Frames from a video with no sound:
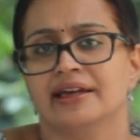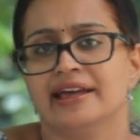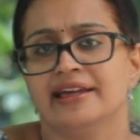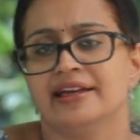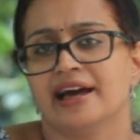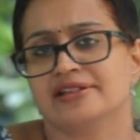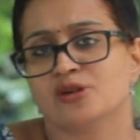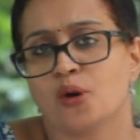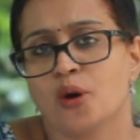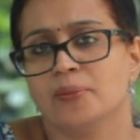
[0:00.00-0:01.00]
at
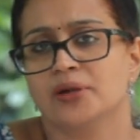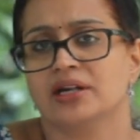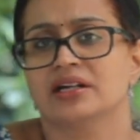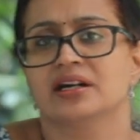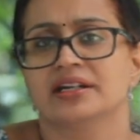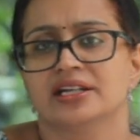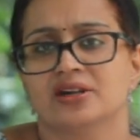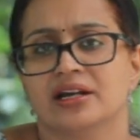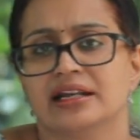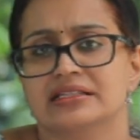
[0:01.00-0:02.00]
home, you are learning
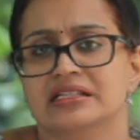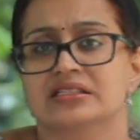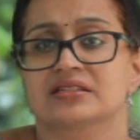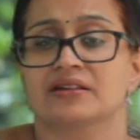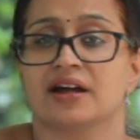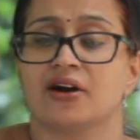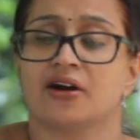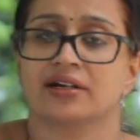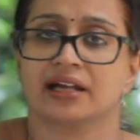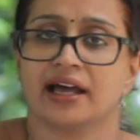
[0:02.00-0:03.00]
your lessons
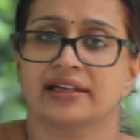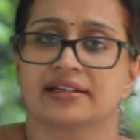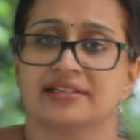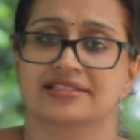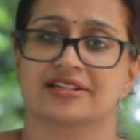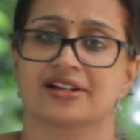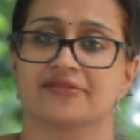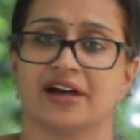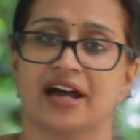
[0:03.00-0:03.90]
online instead of